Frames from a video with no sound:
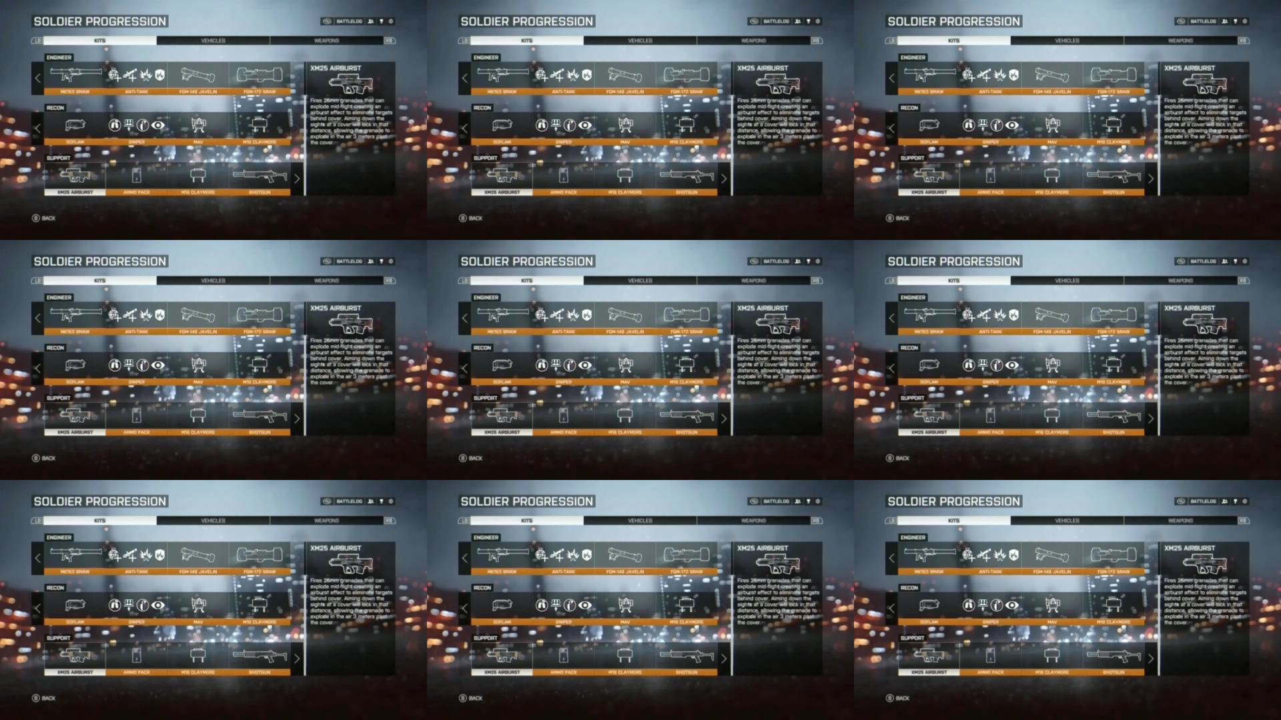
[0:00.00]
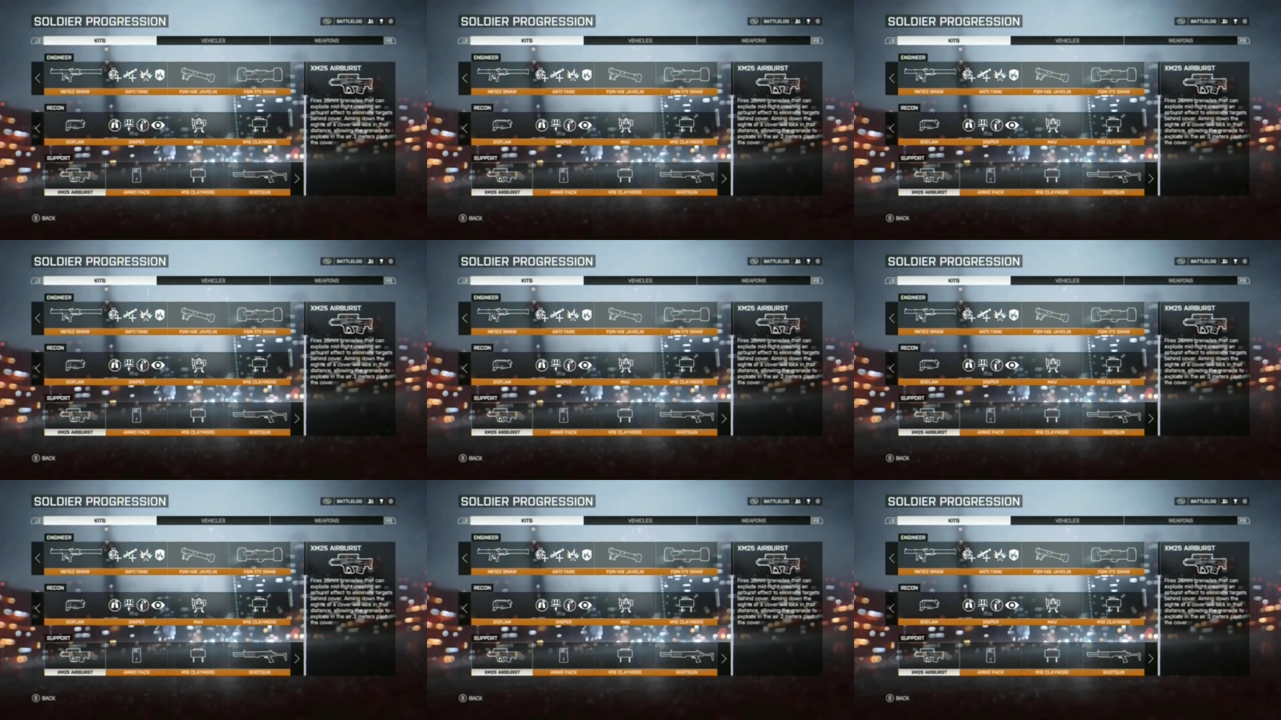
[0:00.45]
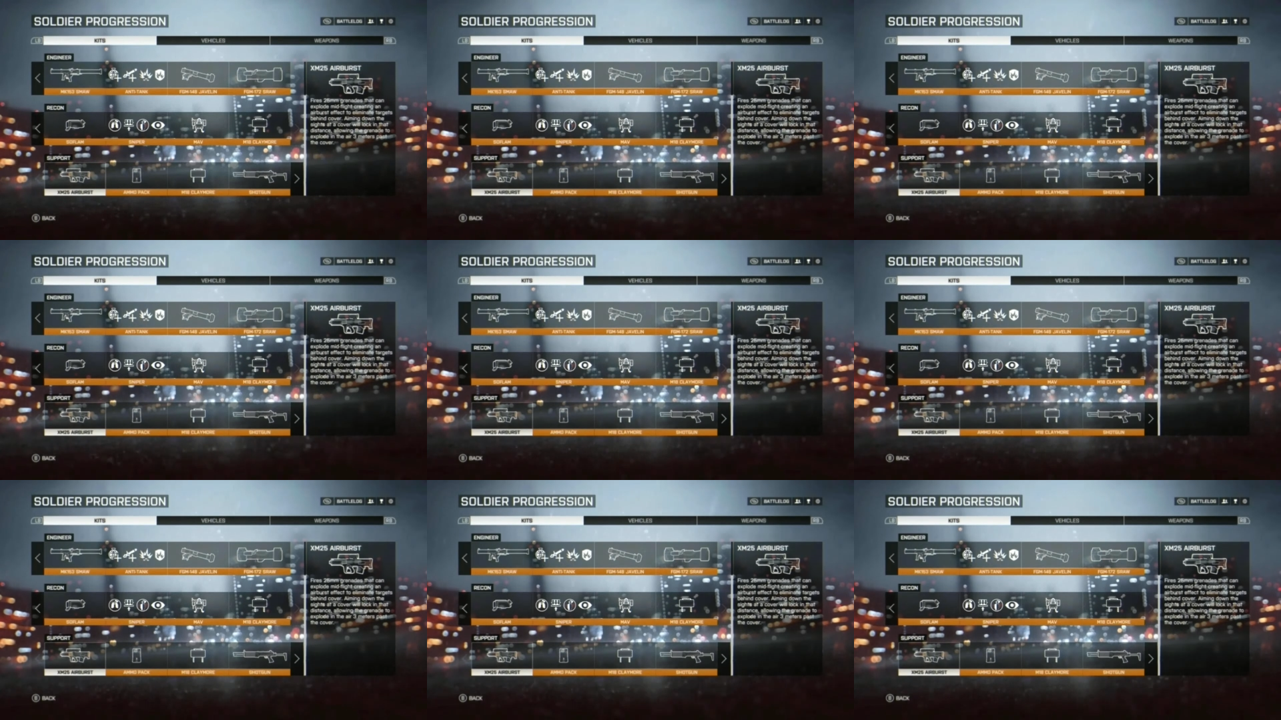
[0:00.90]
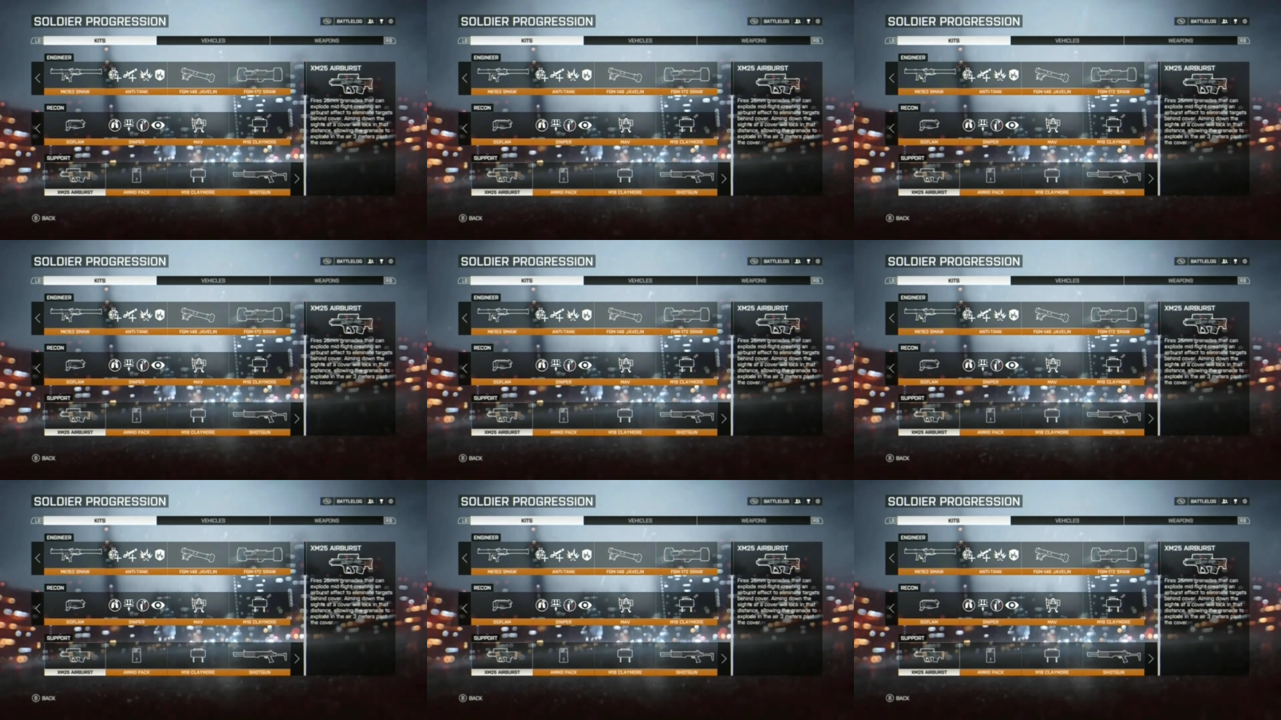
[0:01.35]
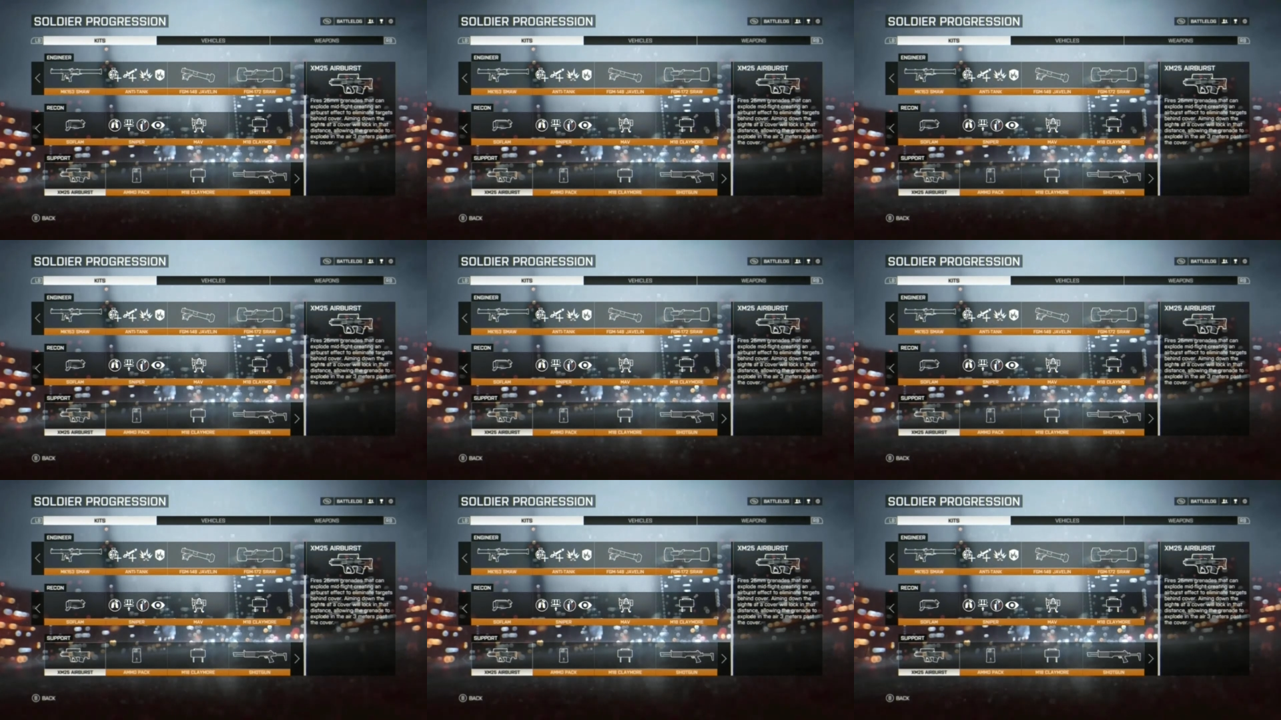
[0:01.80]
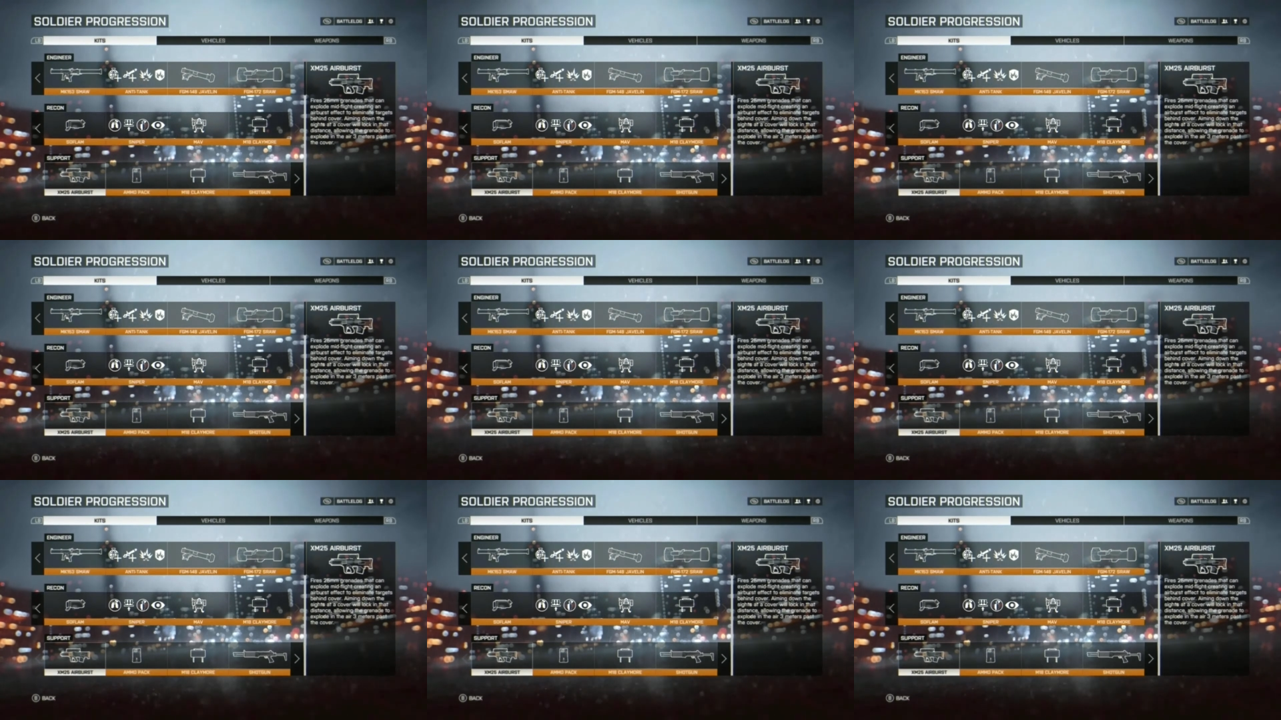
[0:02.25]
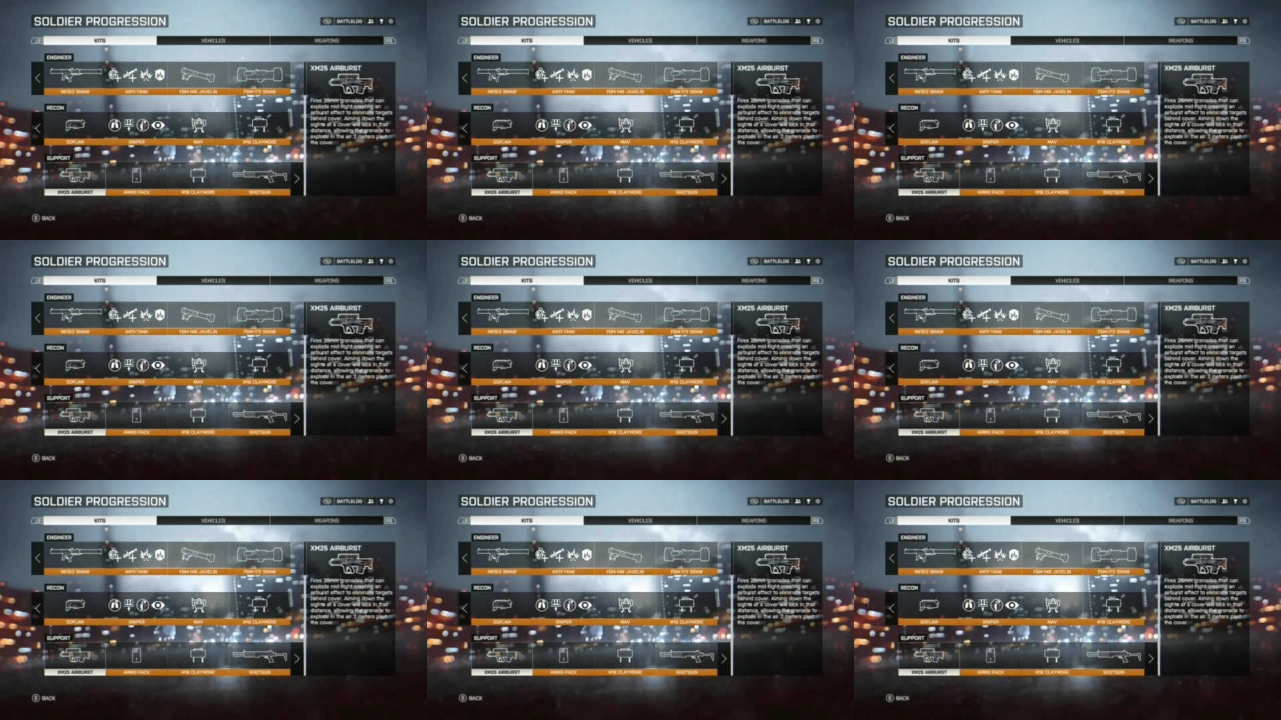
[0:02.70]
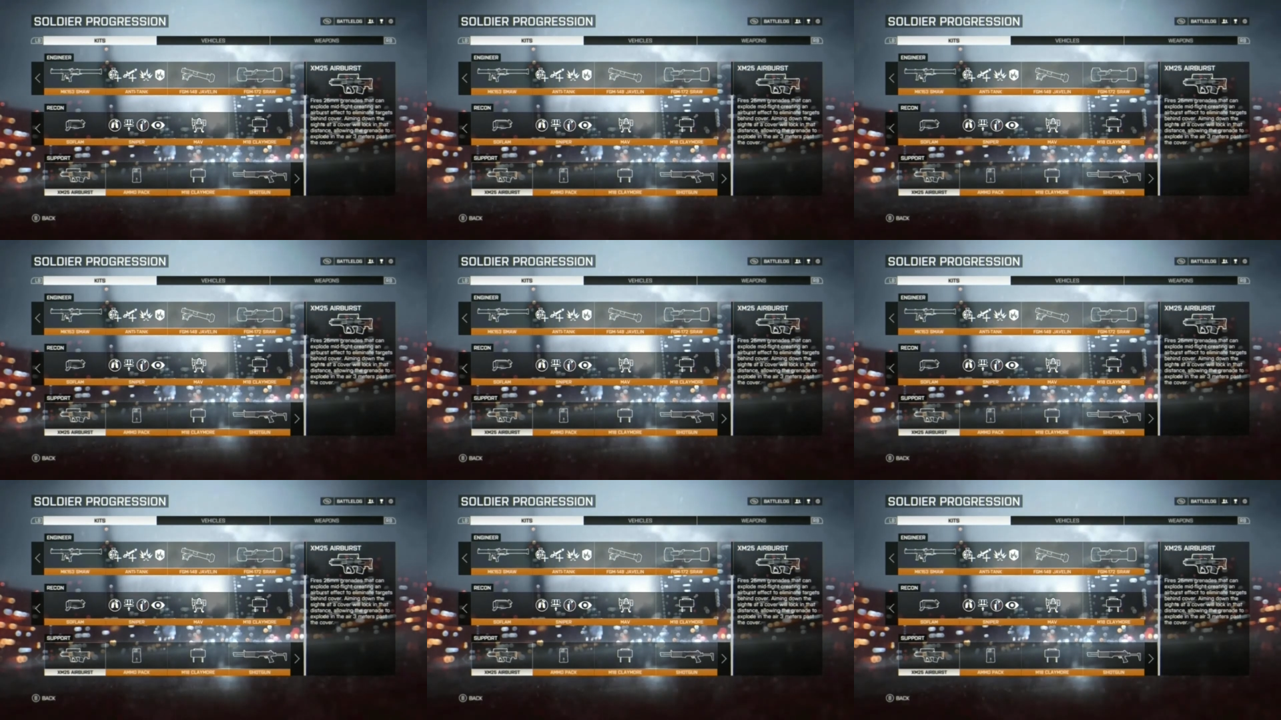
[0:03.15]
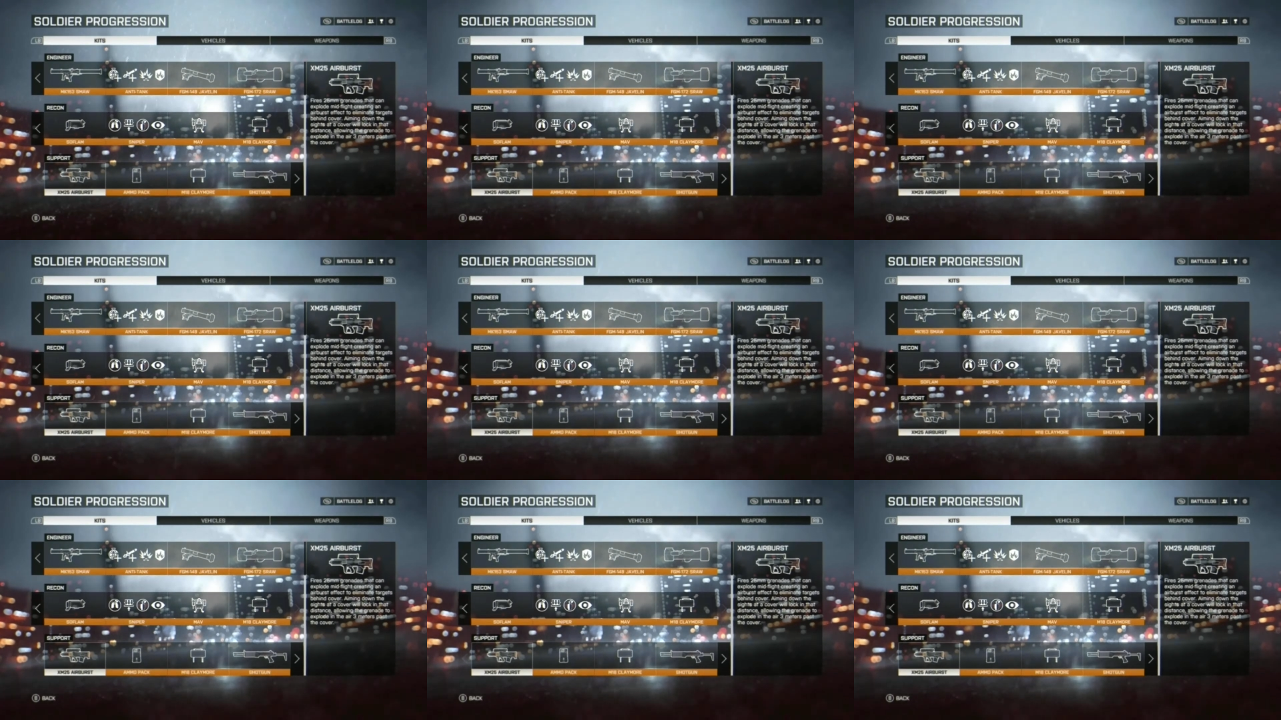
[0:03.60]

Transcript: (no speaker visible)